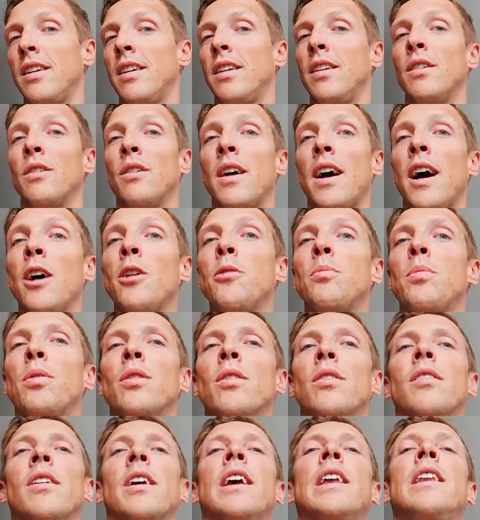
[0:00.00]
your
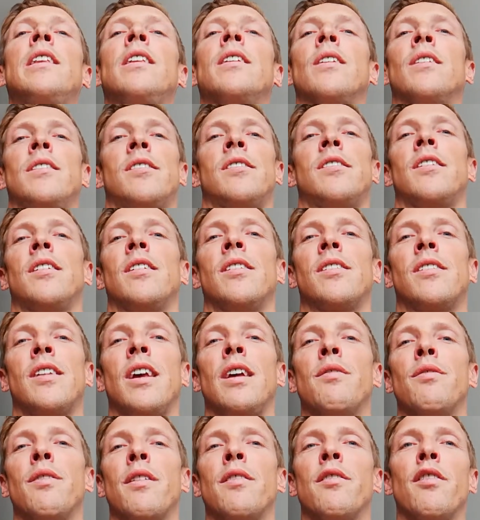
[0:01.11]
output in this
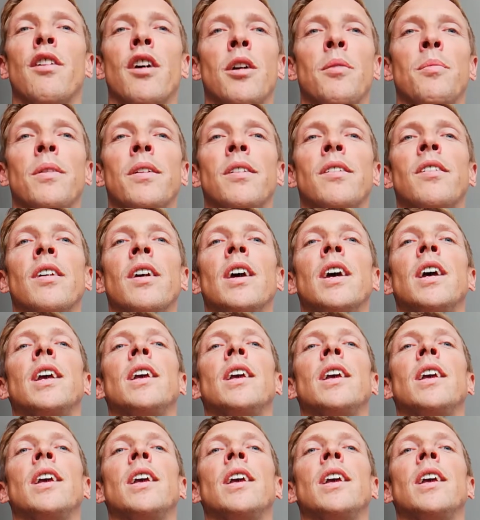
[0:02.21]
safe environment.